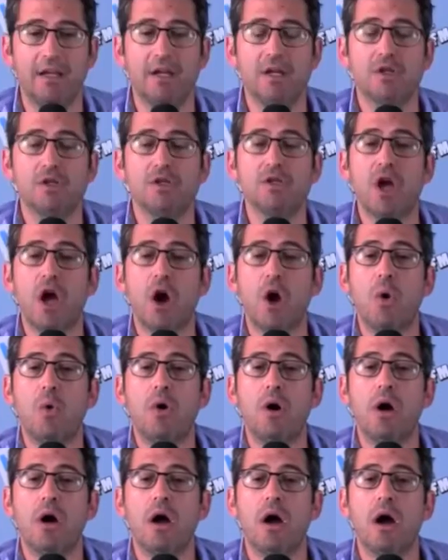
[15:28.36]

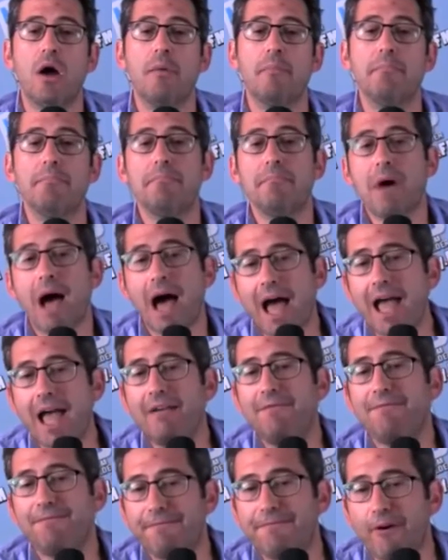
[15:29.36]
So my
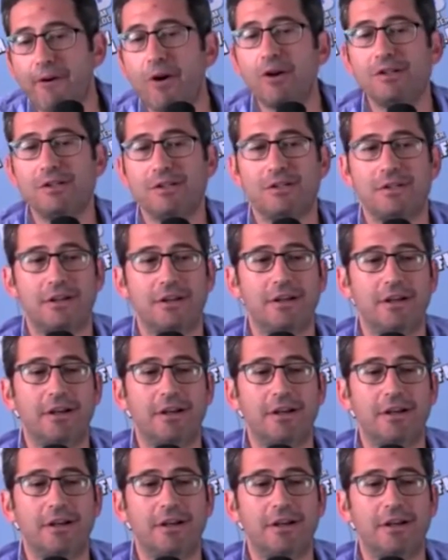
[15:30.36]
first,